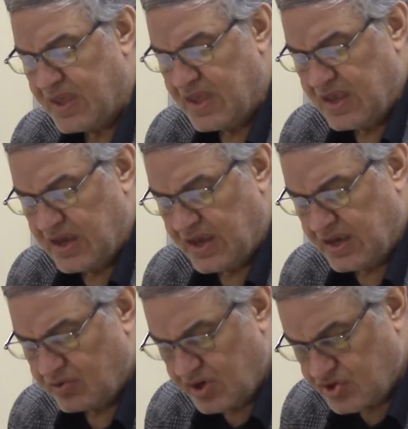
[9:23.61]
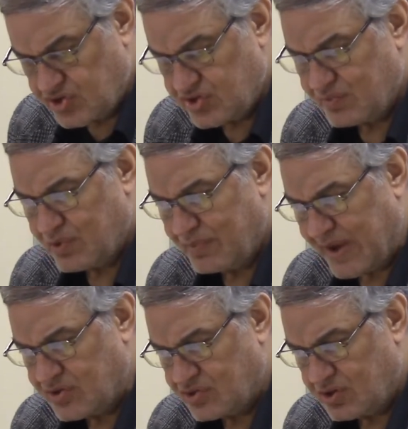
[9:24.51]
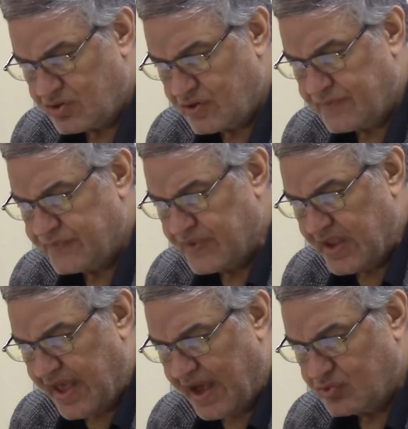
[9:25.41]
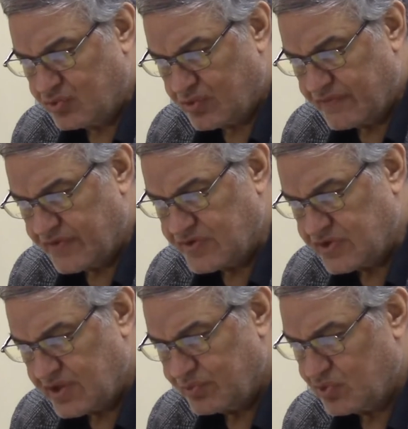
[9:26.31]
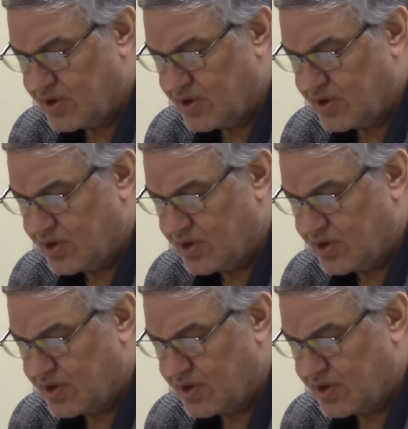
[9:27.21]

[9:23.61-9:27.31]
in relationship with my children, how to convince them to come.